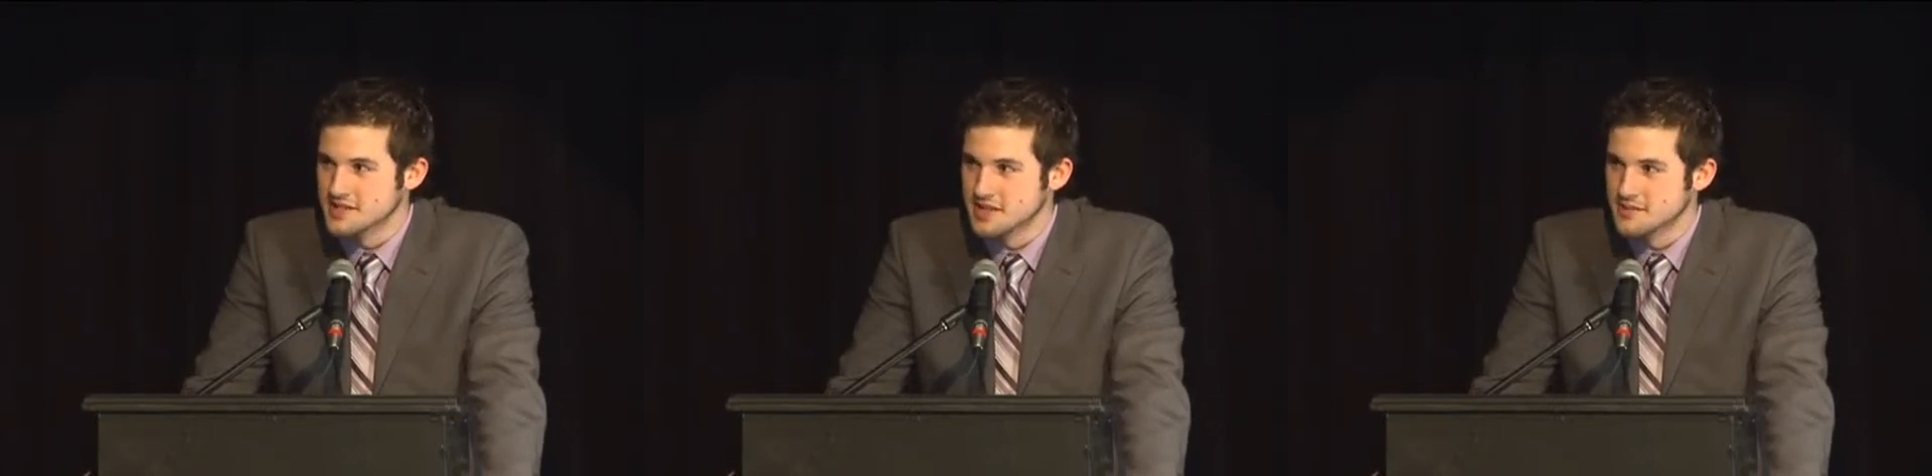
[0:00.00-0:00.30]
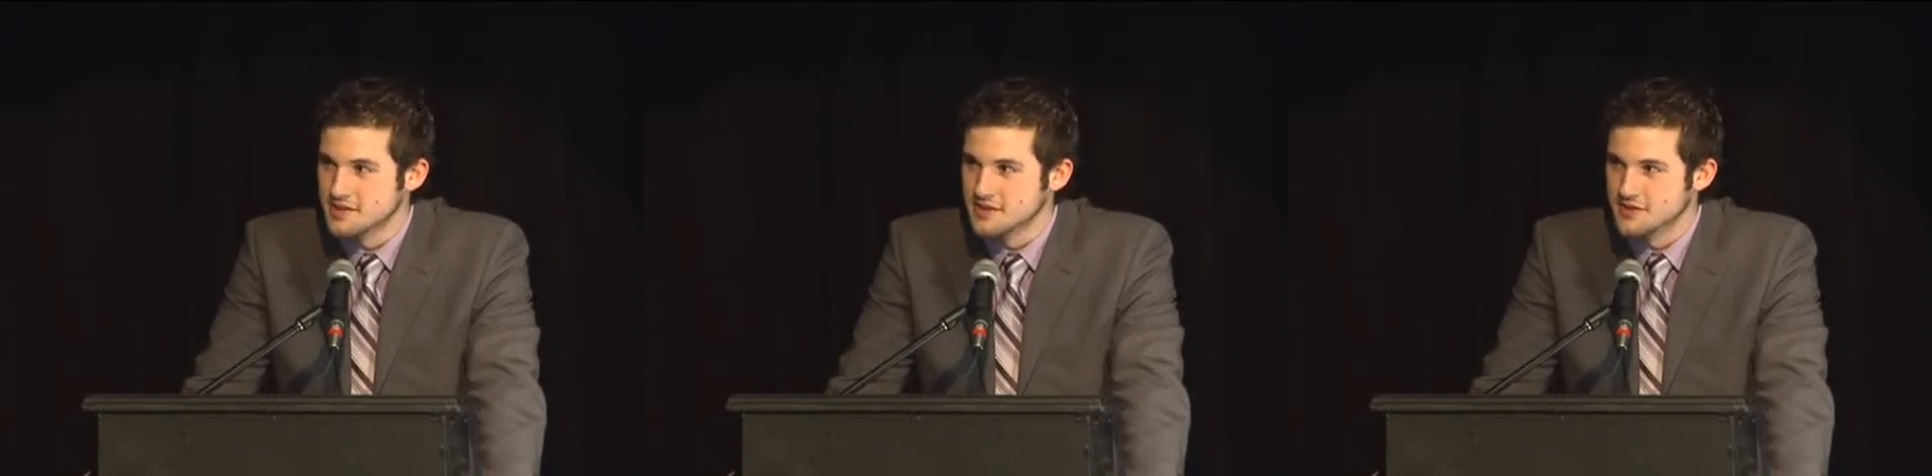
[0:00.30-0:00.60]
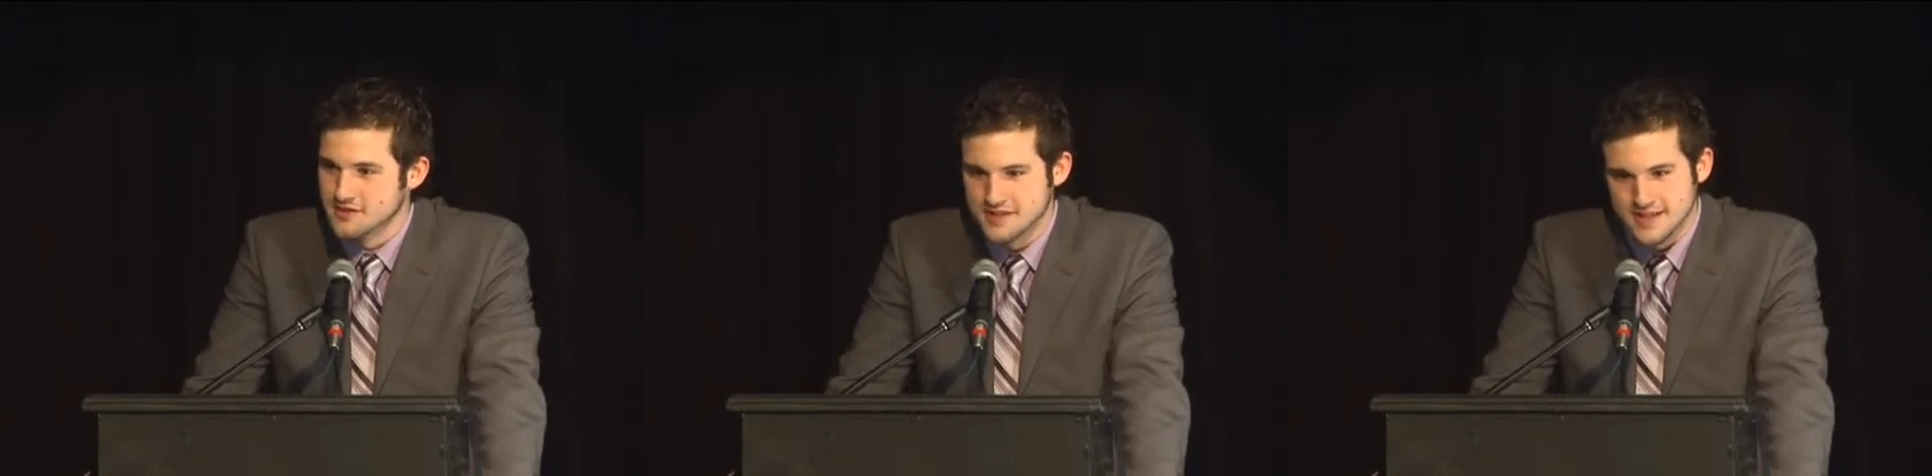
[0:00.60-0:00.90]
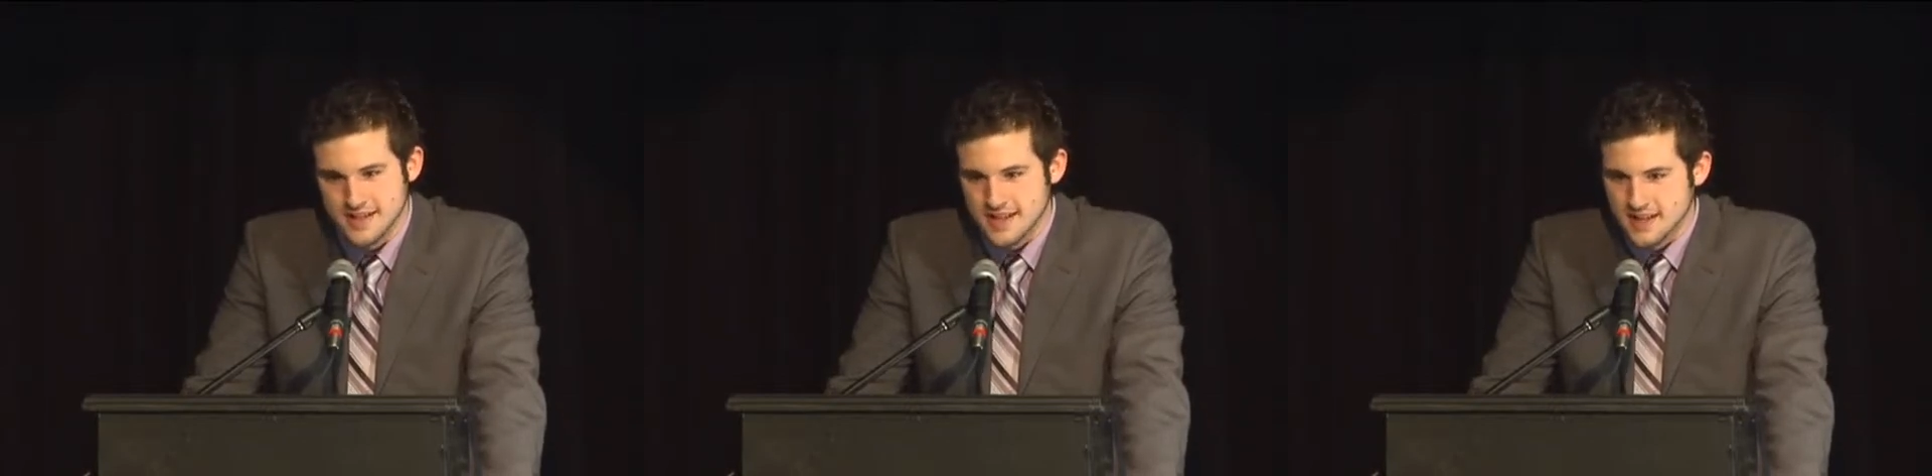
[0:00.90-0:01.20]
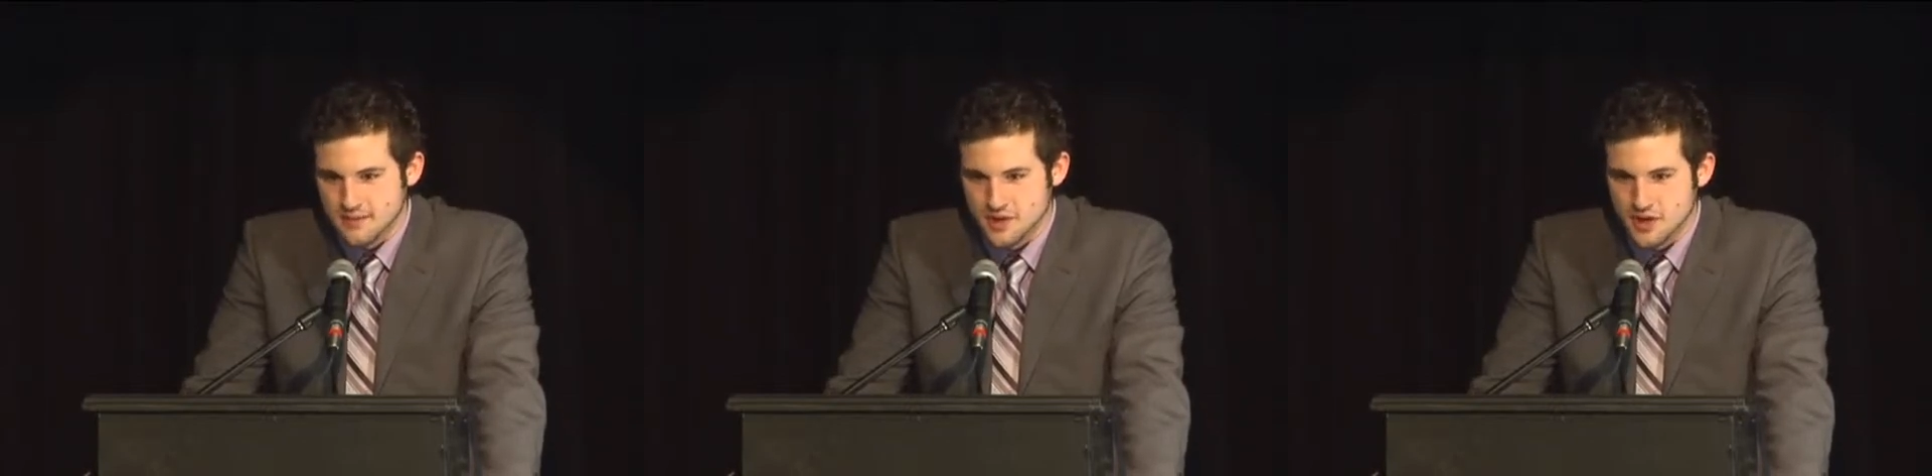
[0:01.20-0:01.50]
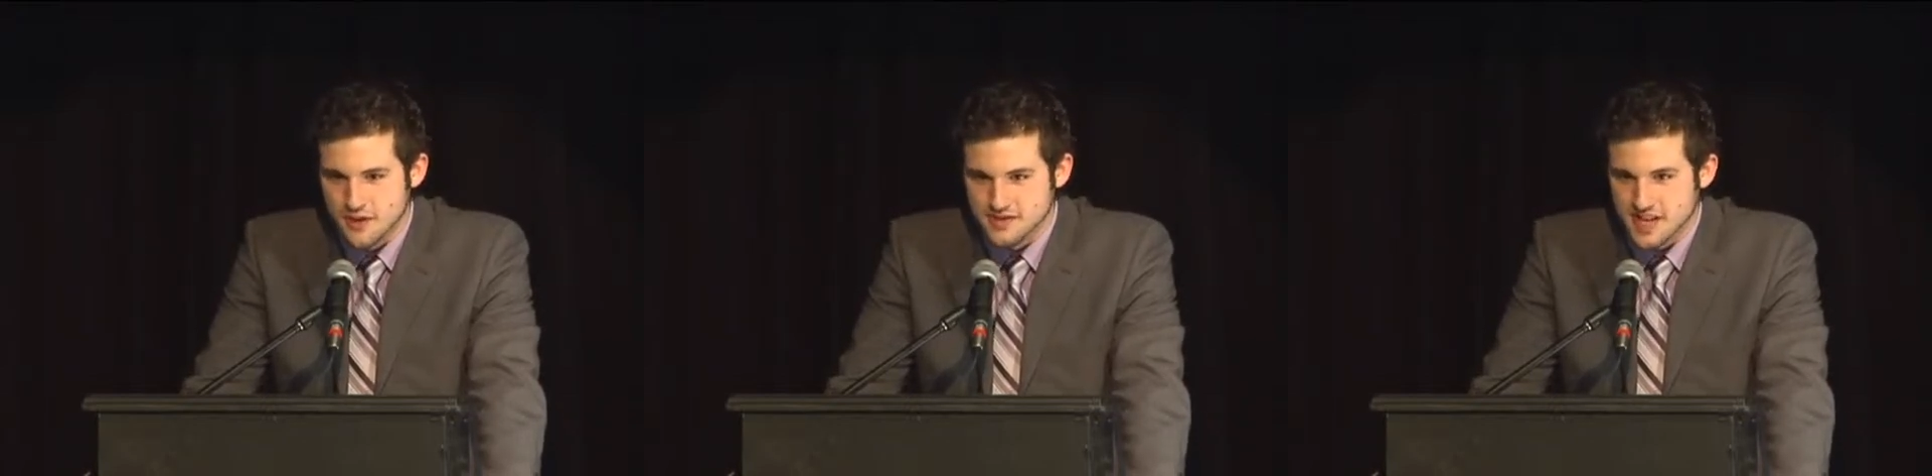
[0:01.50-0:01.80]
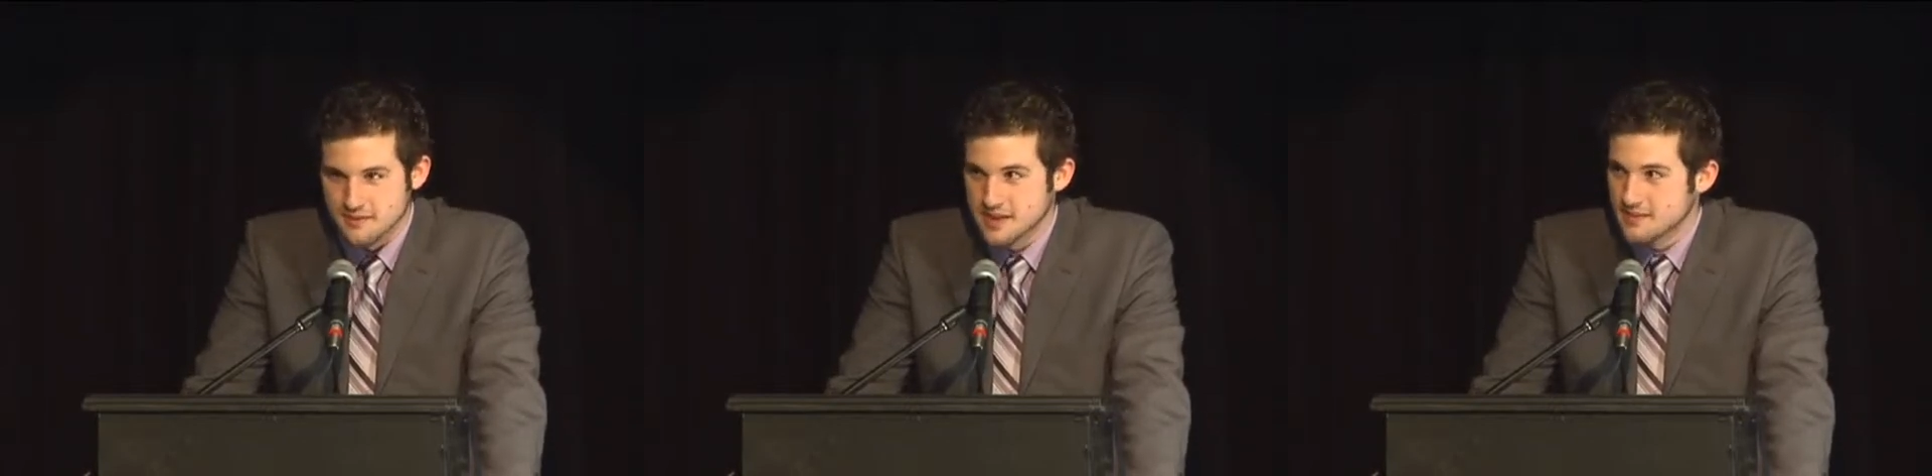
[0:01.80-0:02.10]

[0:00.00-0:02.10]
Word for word: something or but you always gave